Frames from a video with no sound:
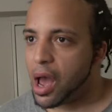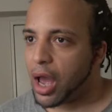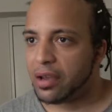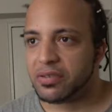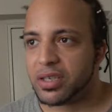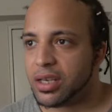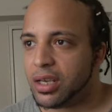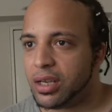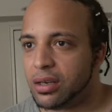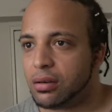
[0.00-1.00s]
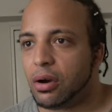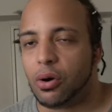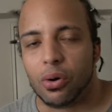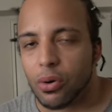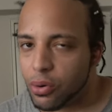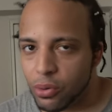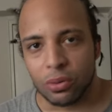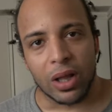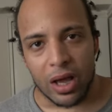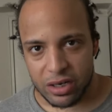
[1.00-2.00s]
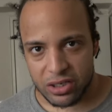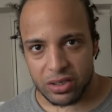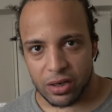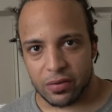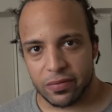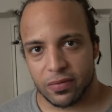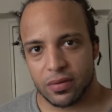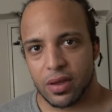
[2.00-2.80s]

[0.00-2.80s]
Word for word: I've seen a whole lot of stuff